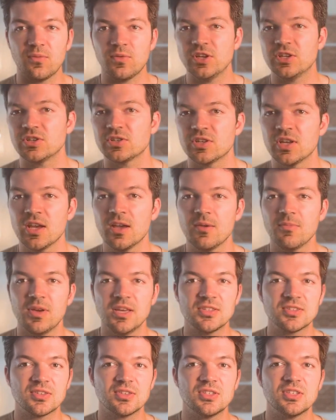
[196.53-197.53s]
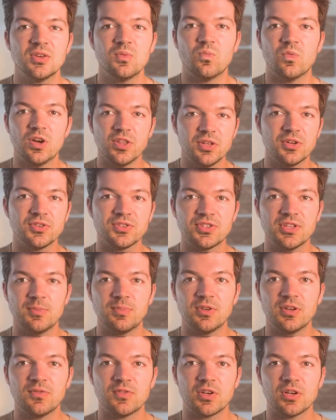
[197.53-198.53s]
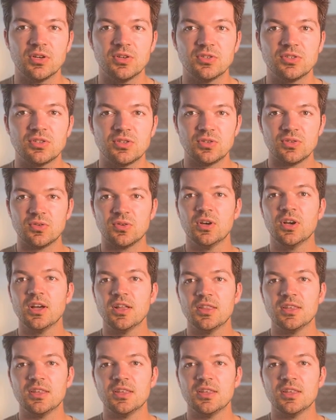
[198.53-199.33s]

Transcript: We just basically send one little snippet of code to